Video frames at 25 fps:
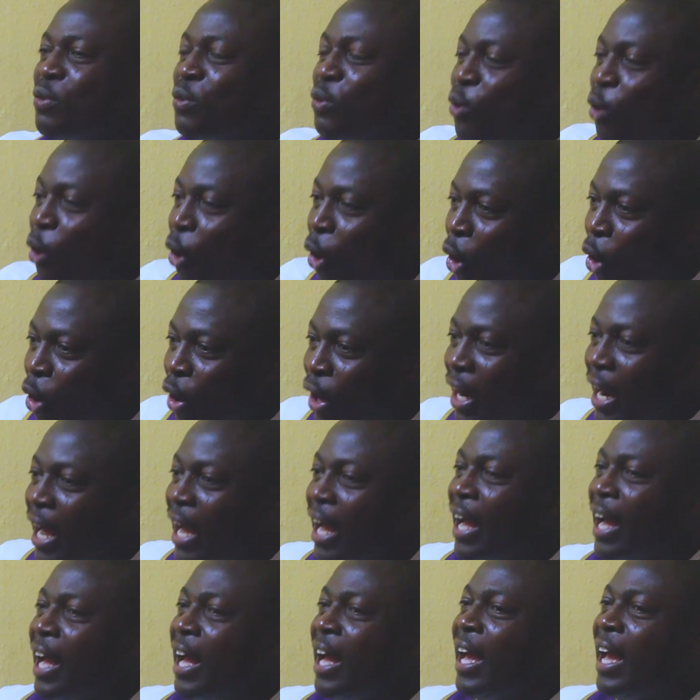
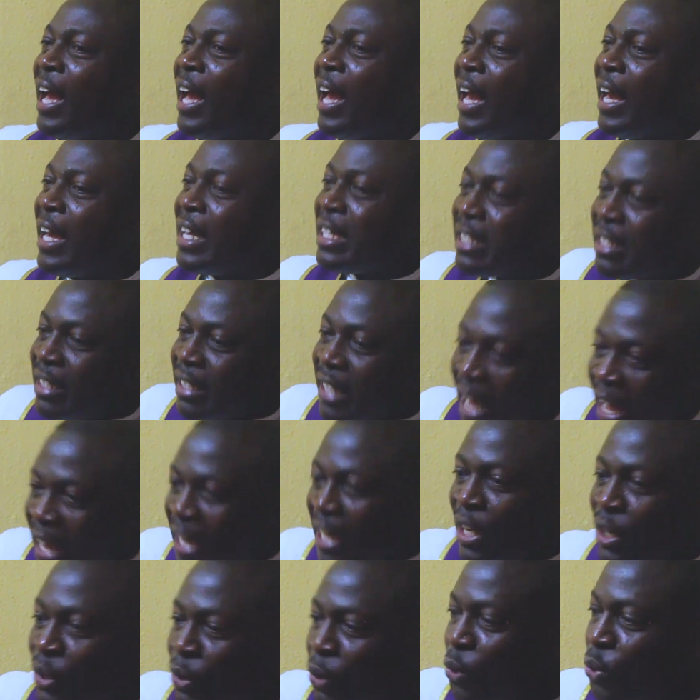God is
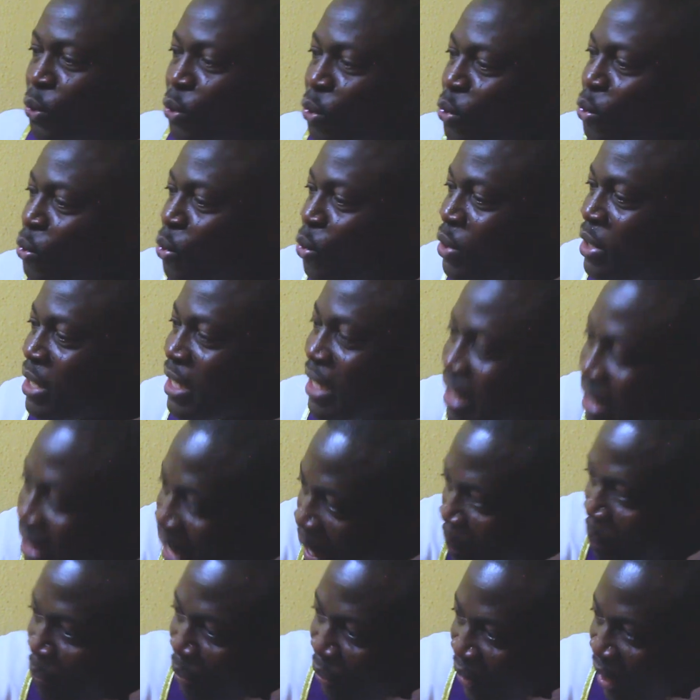telling you to do
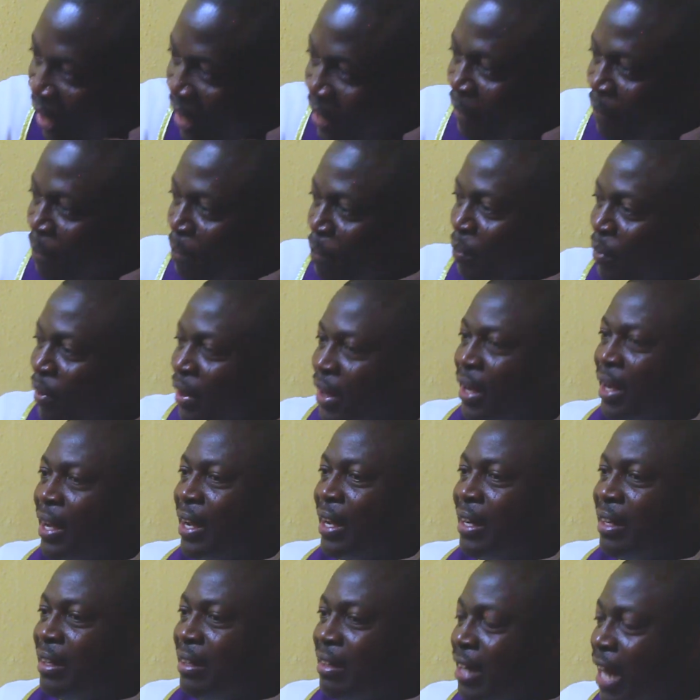something
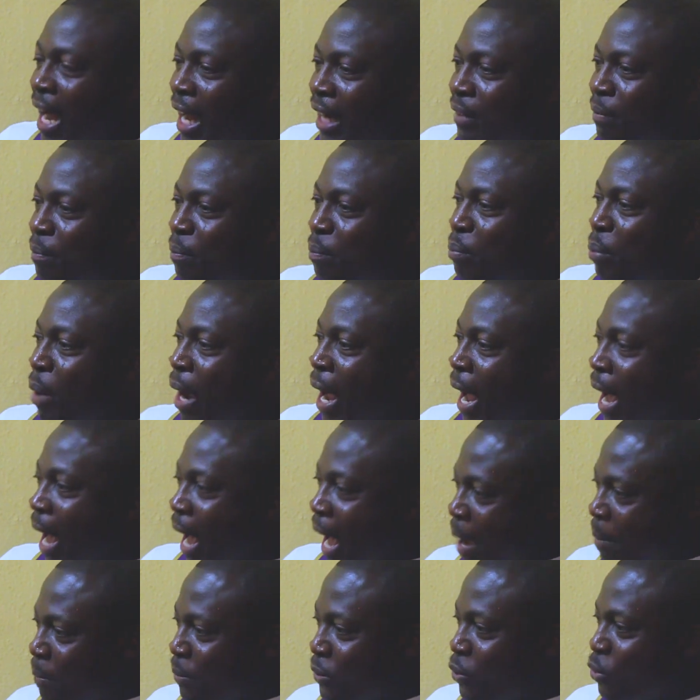that
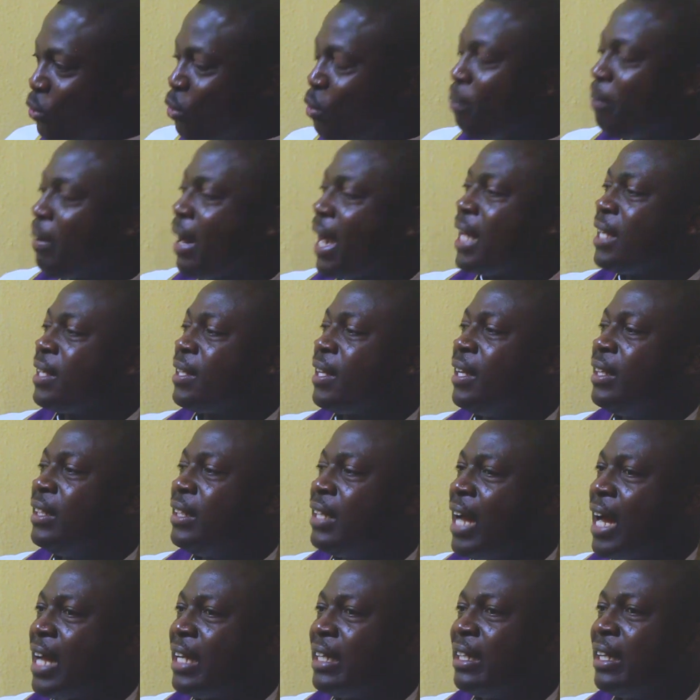perhaps you might
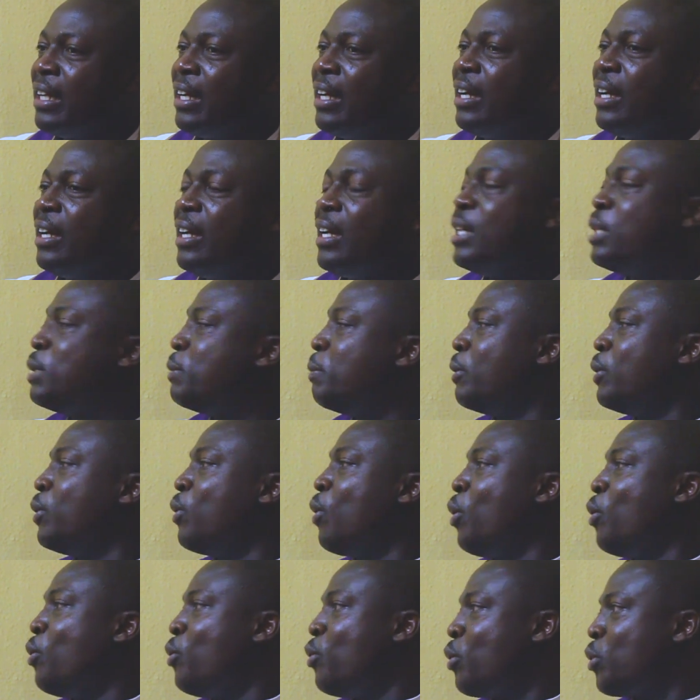think that is
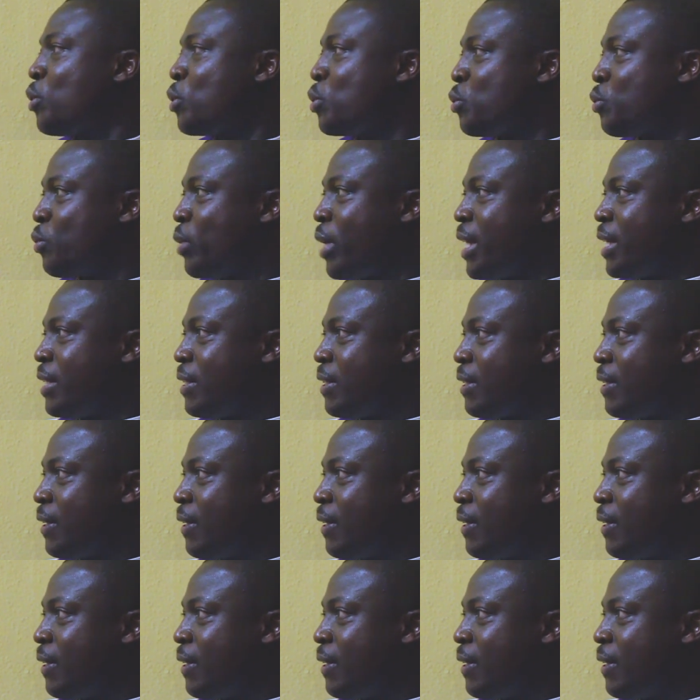beyond your strength.